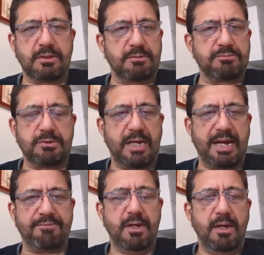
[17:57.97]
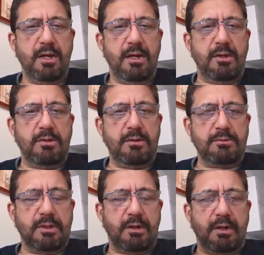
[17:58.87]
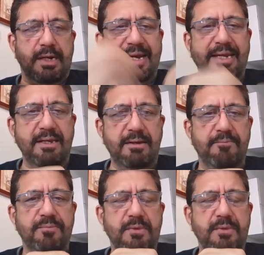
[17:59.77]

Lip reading: You're lying